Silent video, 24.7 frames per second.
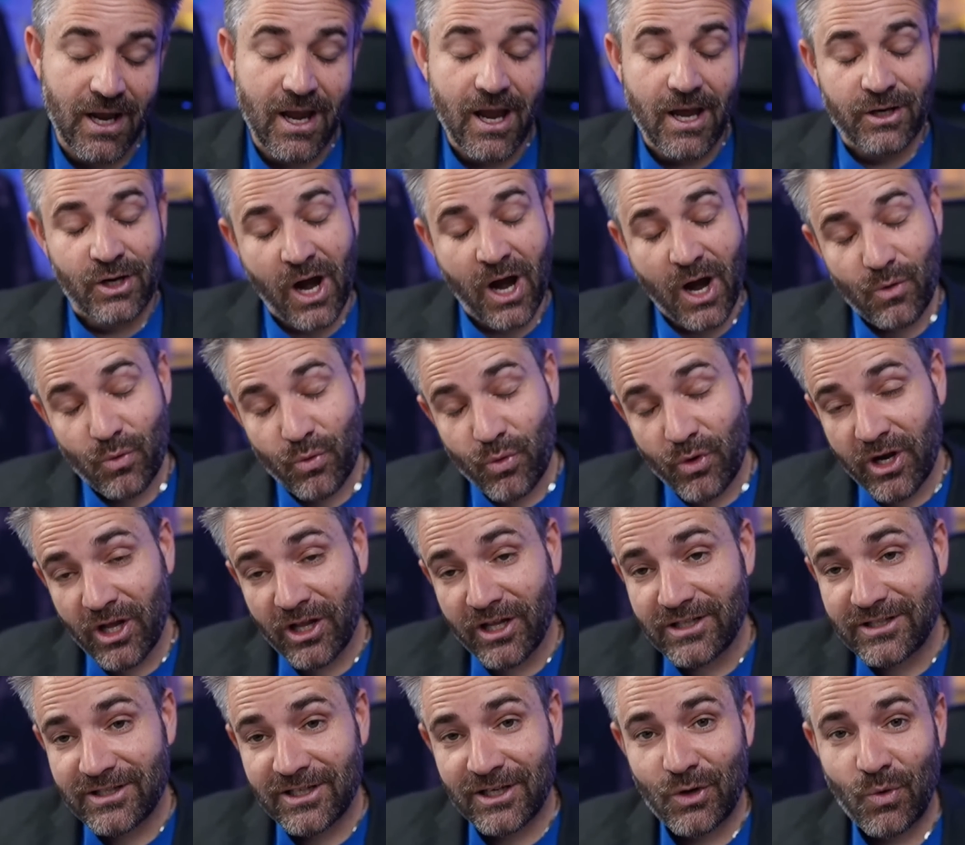Now, I really
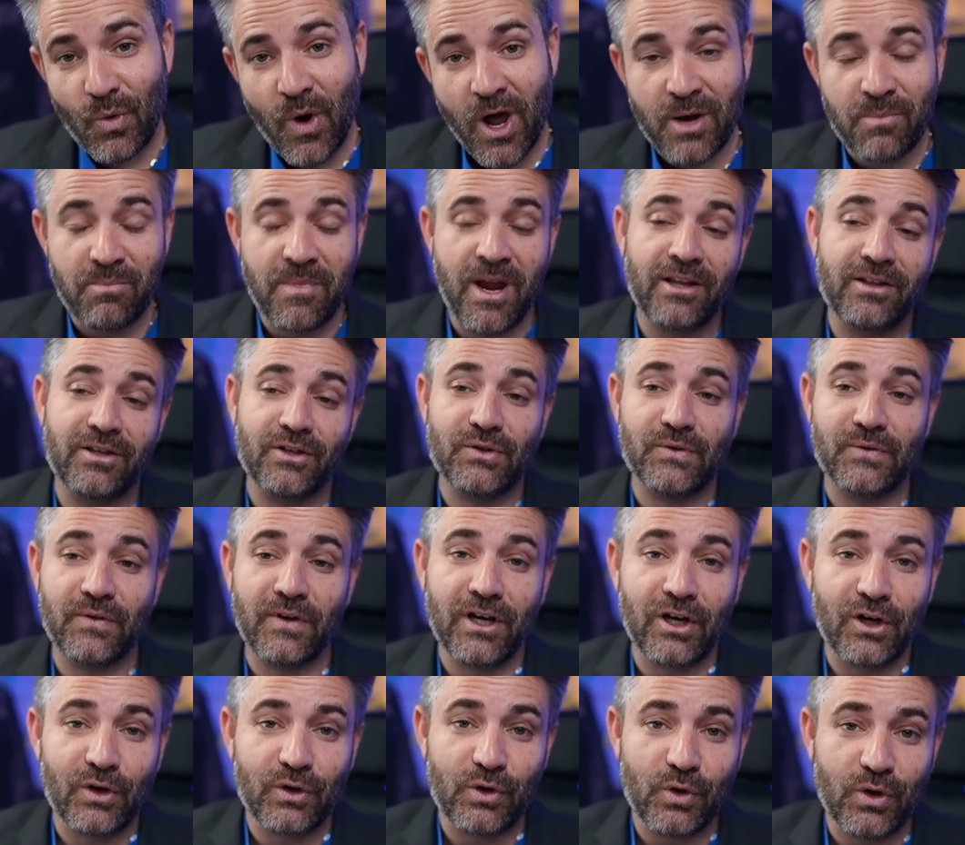didn't want to make this
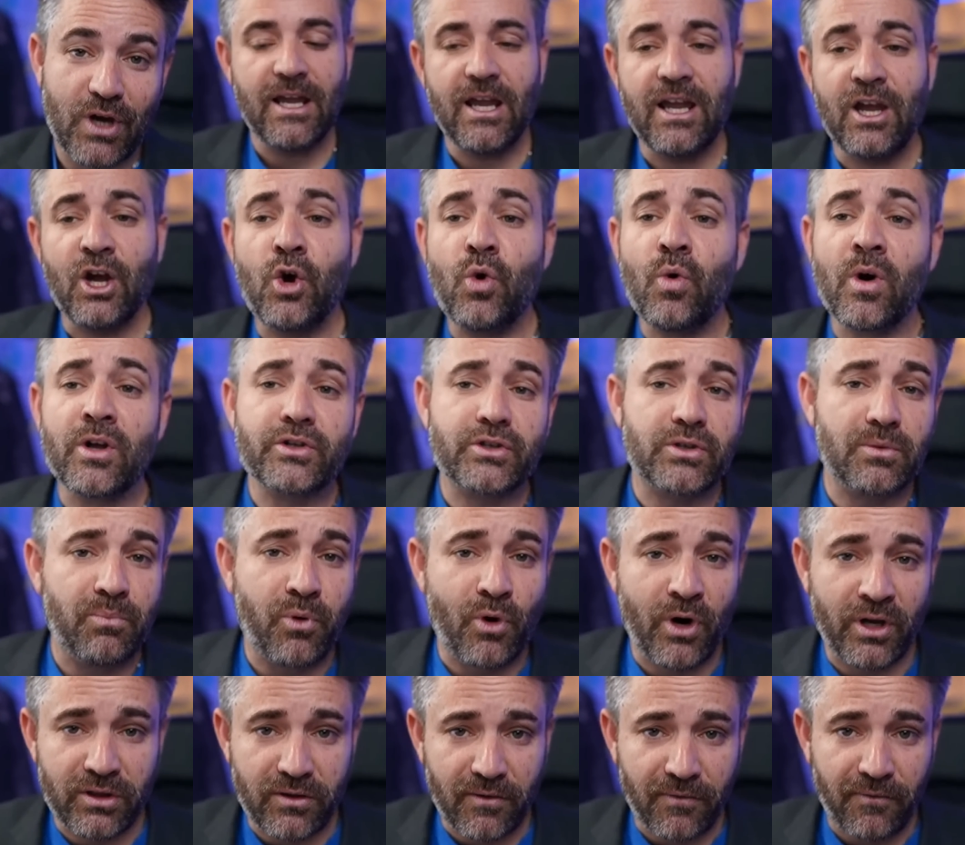video, you guys. Who wants to
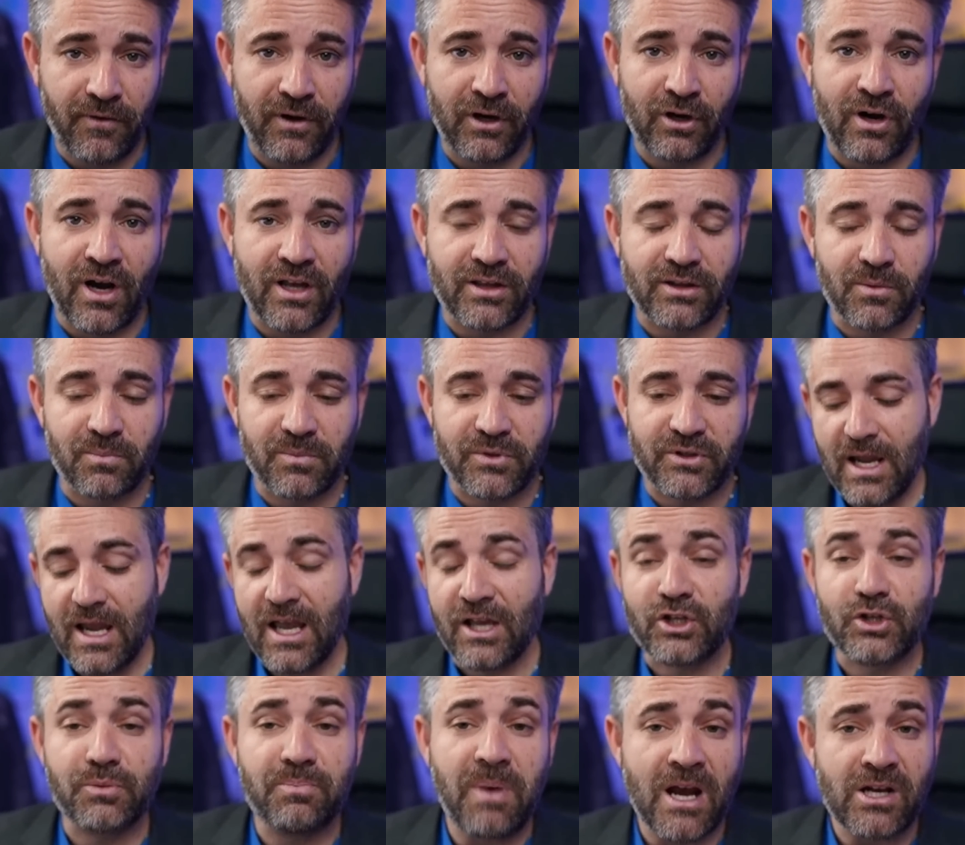point the finger at themselves?
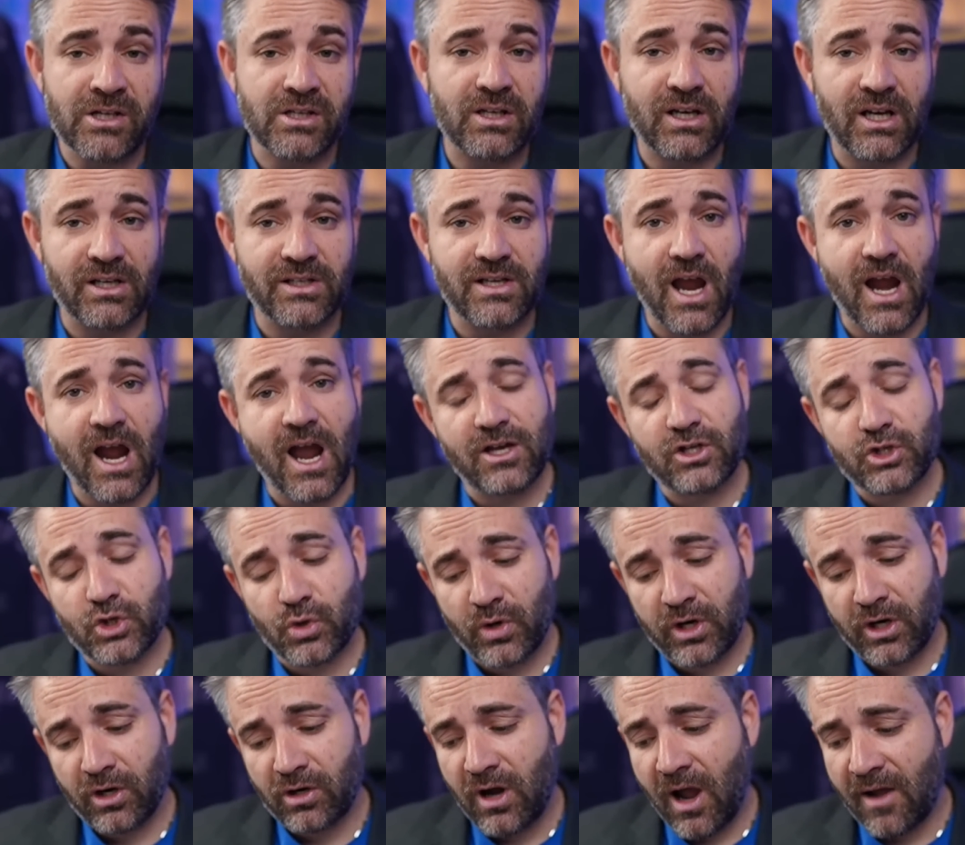Especially because I got
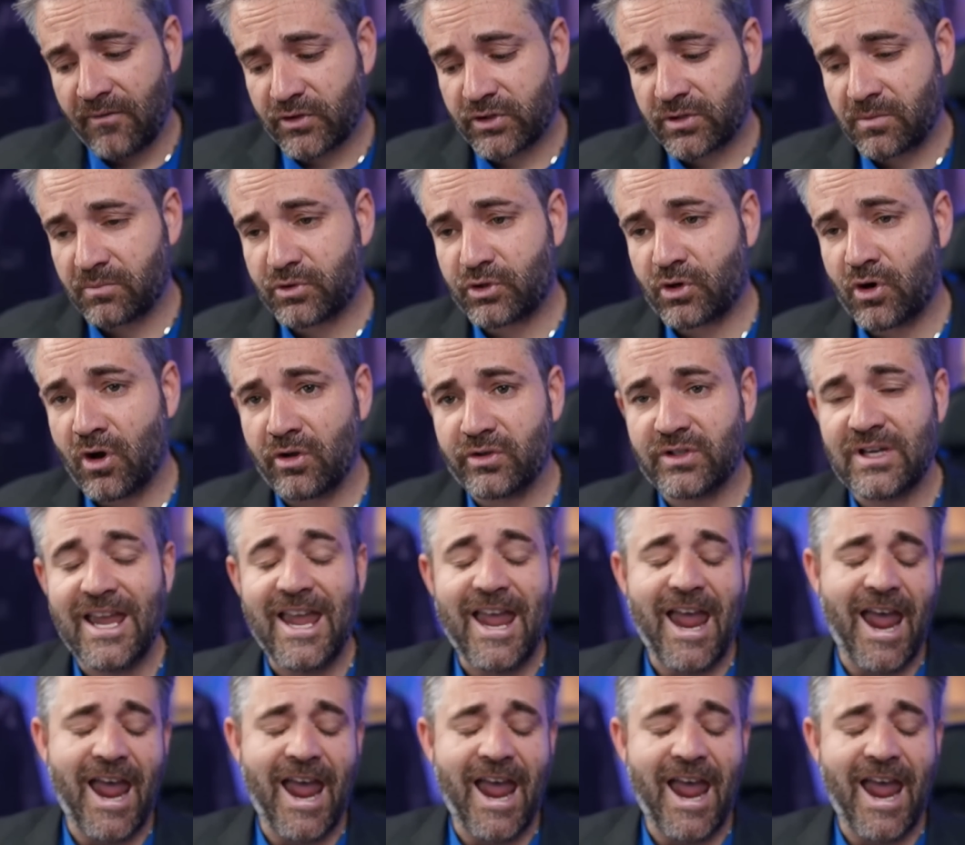triggered off some trolls.